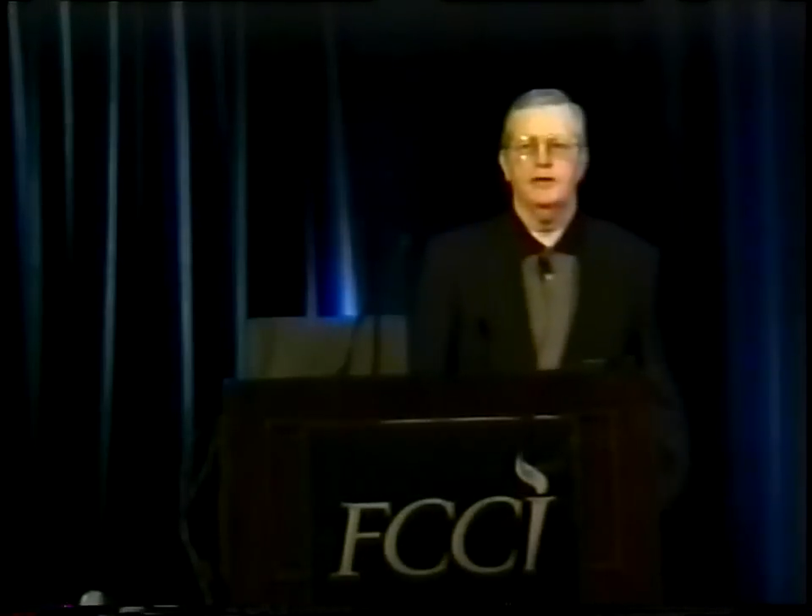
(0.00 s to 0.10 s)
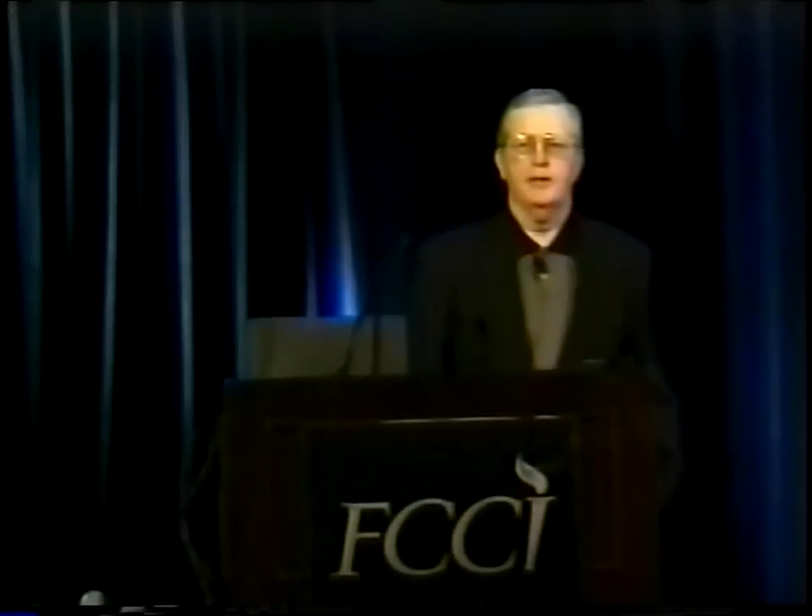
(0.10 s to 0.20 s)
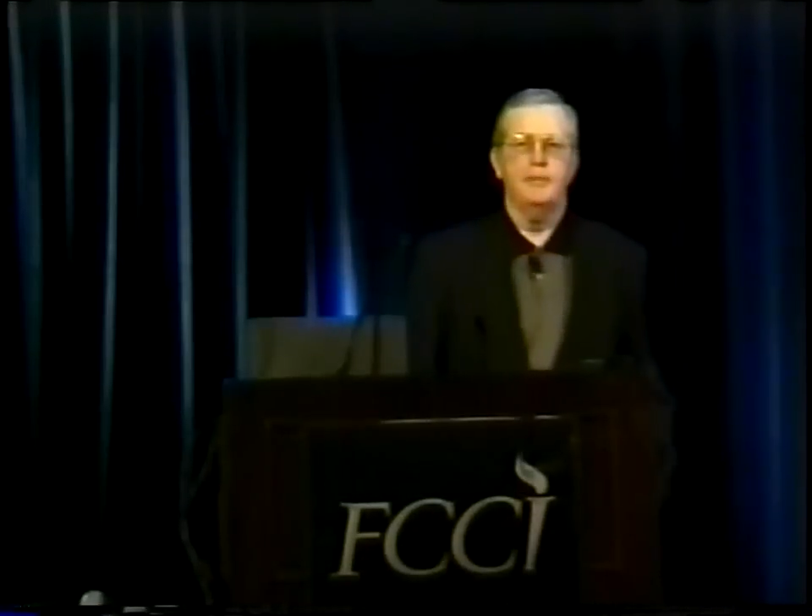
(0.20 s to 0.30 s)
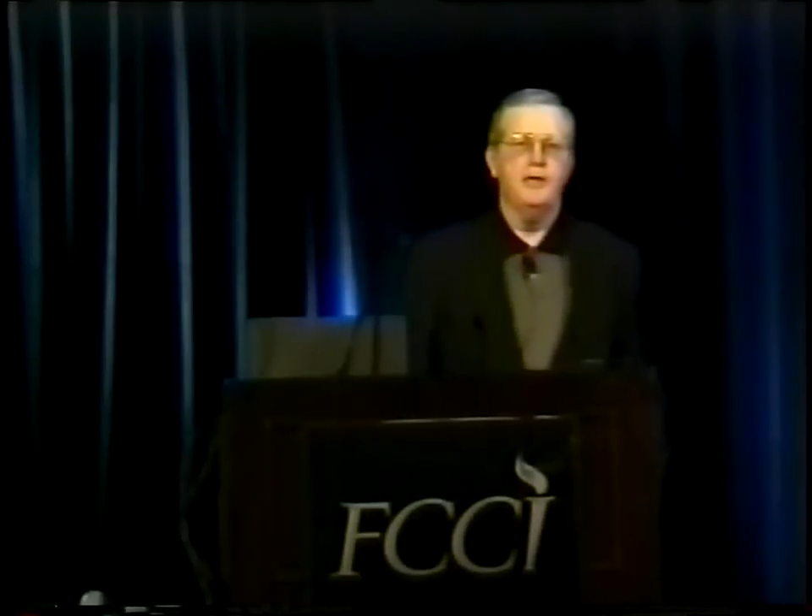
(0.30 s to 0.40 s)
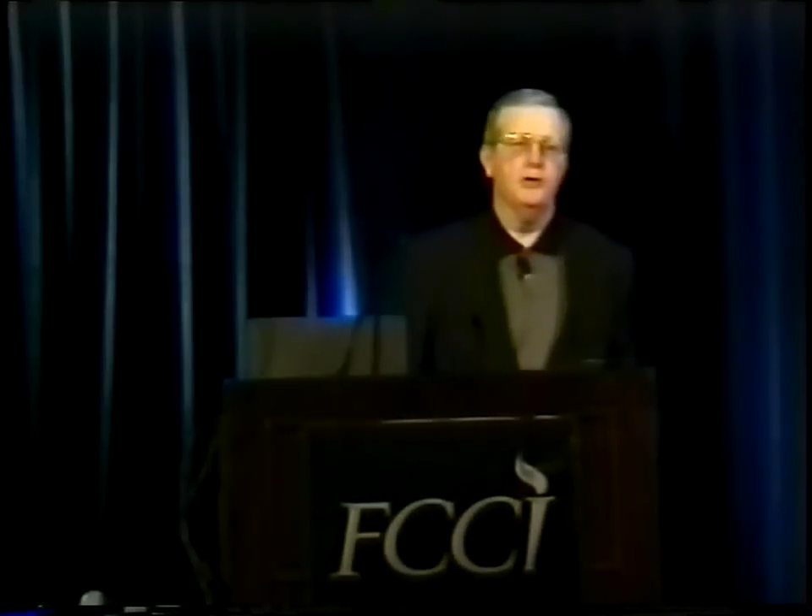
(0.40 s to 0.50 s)

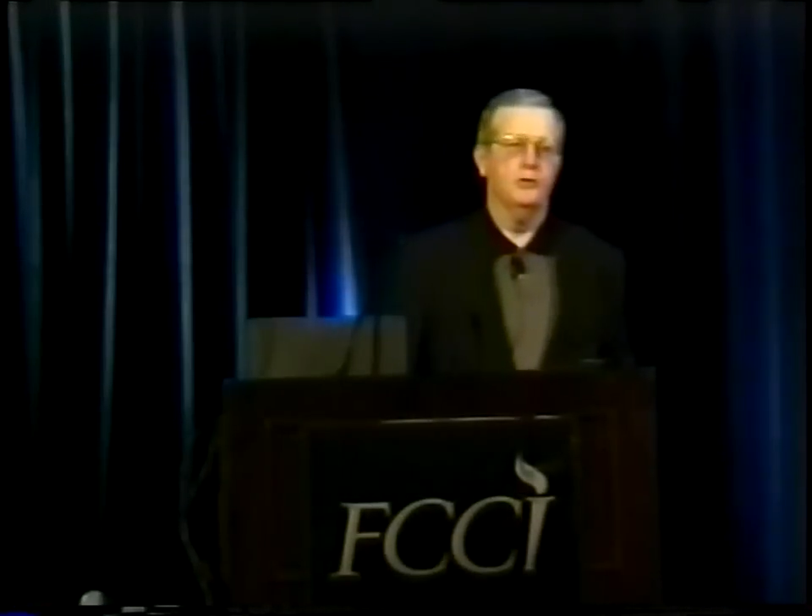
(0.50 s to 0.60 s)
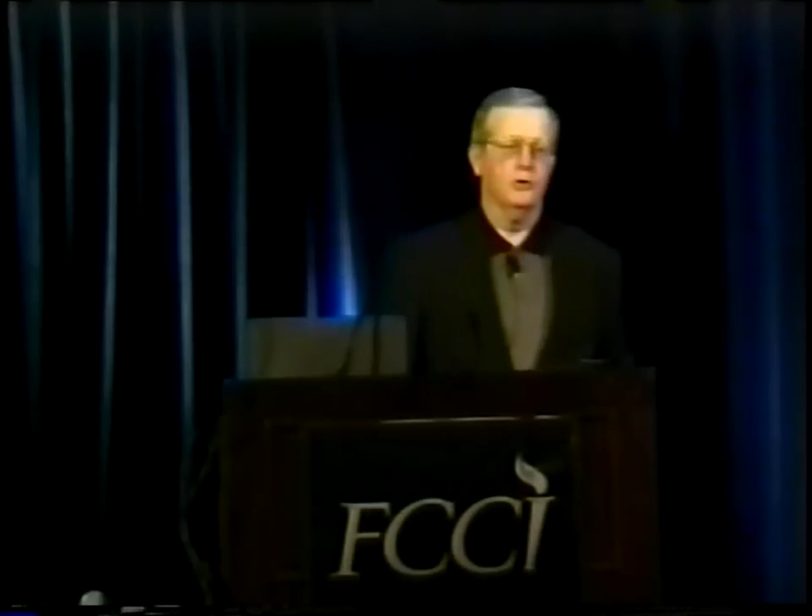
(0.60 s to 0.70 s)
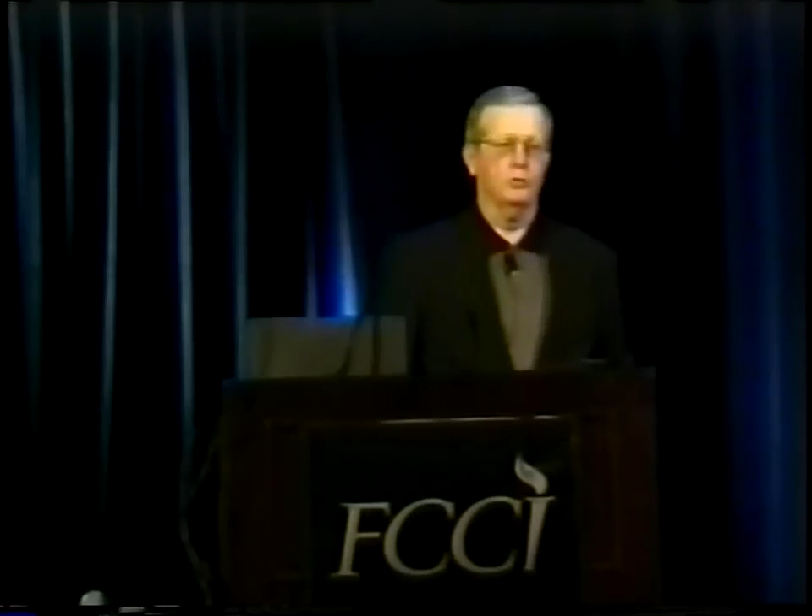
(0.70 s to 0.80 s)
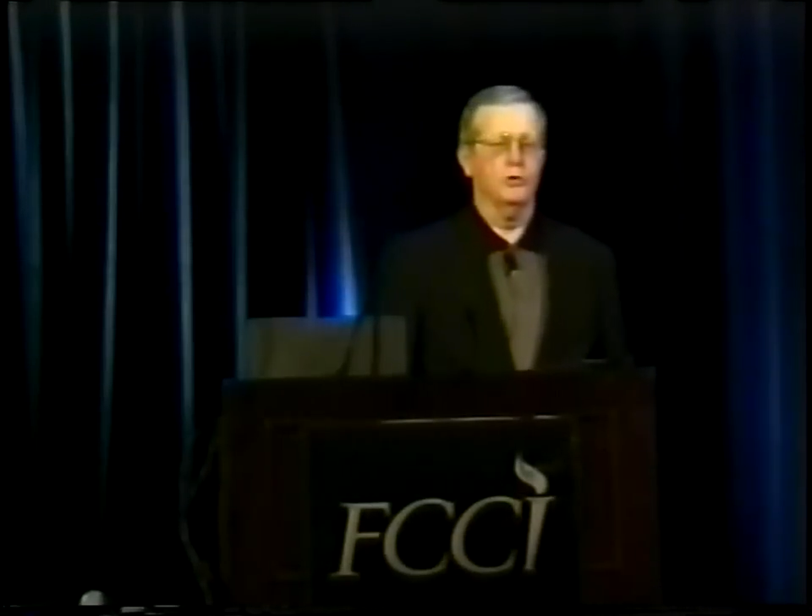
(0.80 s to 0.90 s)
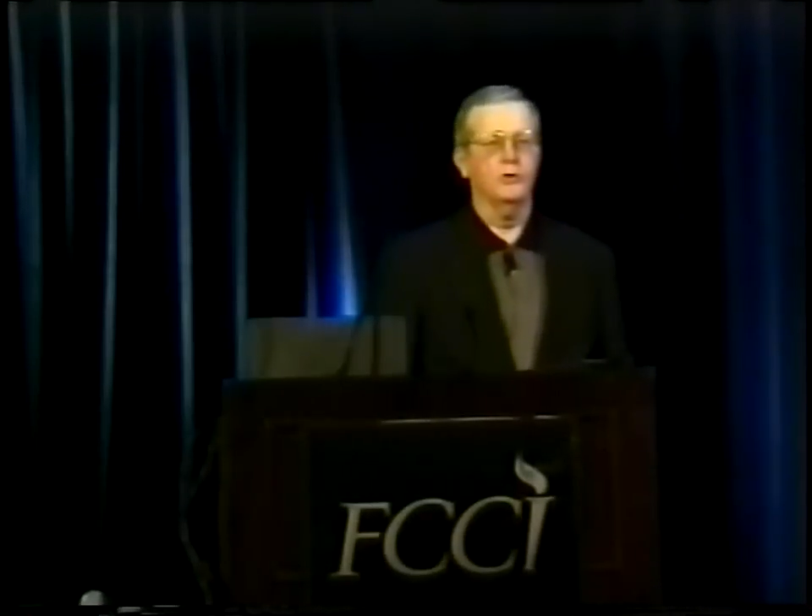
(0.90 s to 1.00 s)
in a
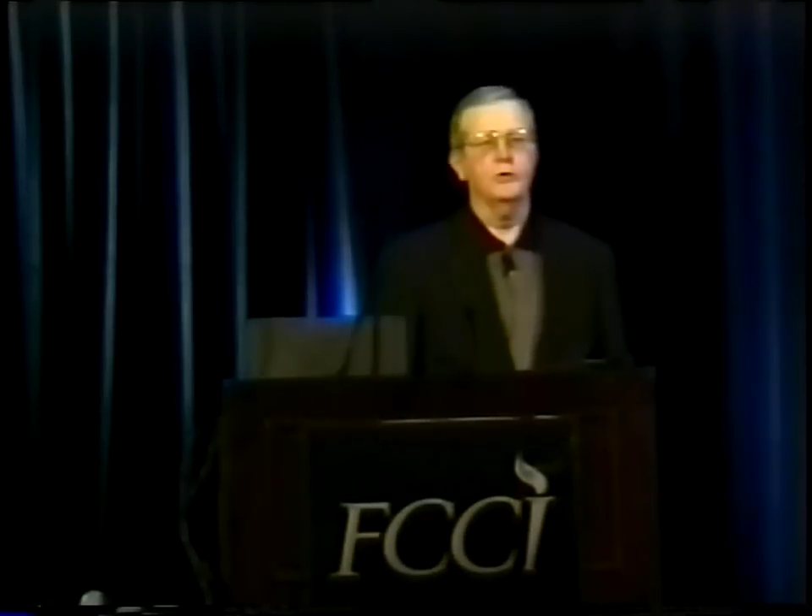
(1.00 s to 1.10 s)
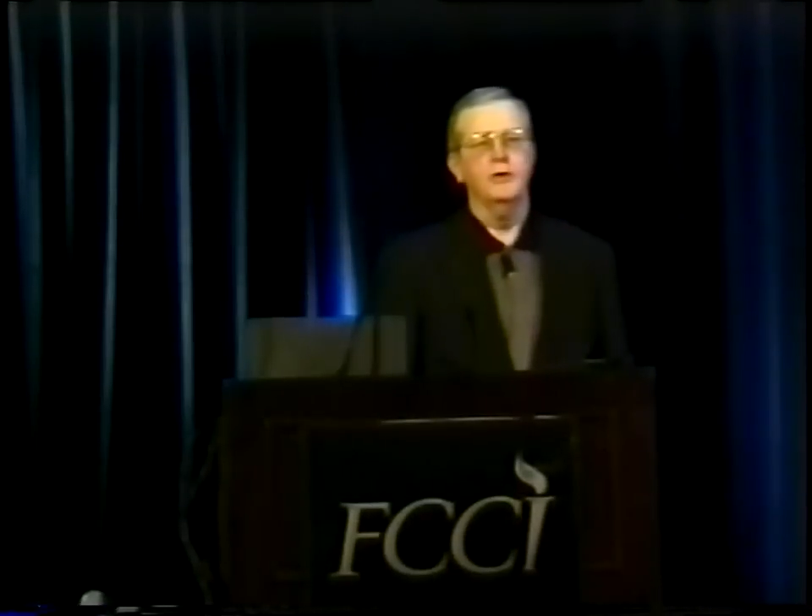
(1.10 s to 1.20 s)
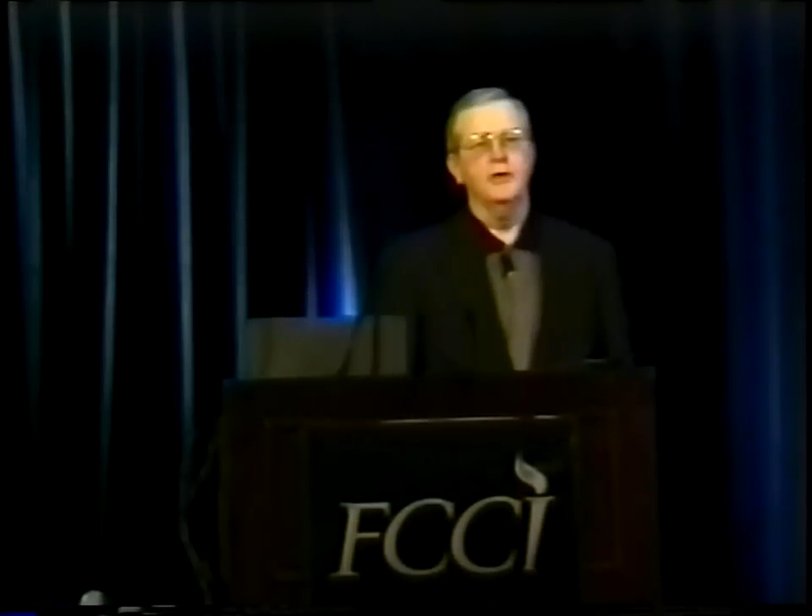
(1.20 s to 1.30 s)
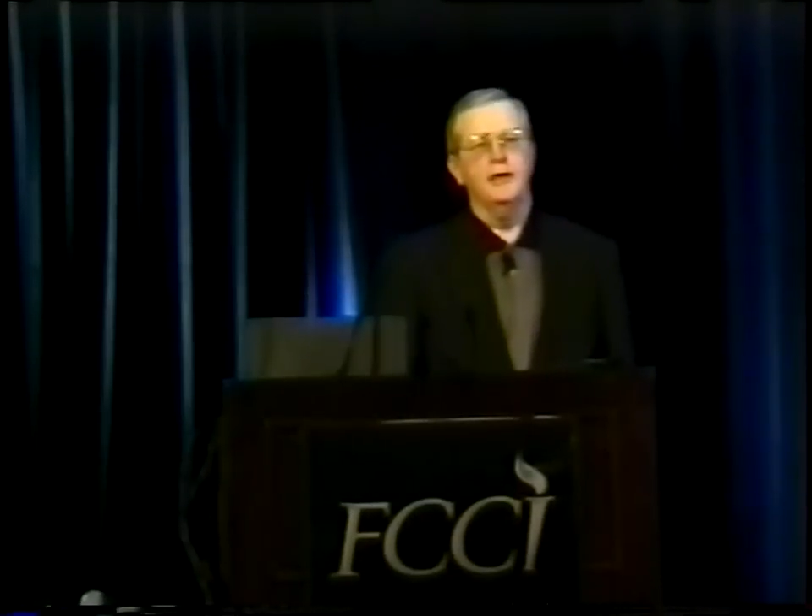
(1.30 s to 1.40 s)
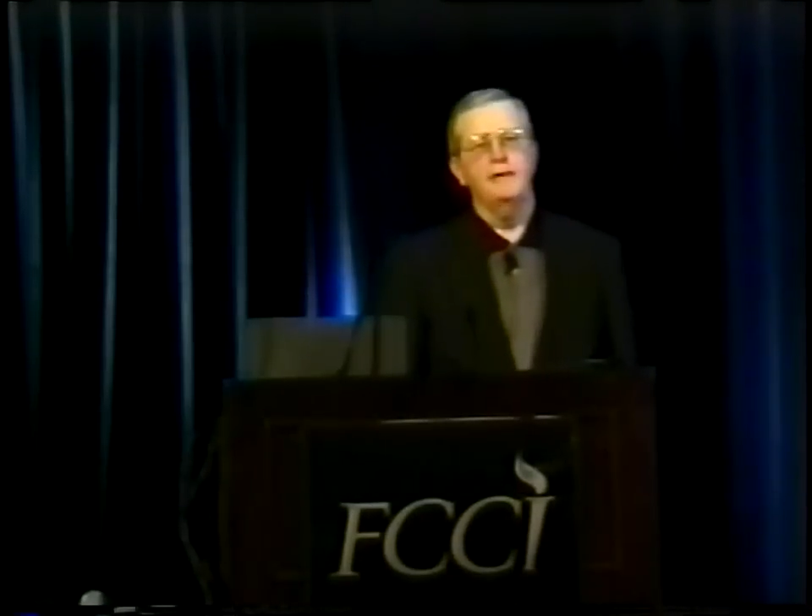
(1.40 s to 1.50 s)
mediocre world?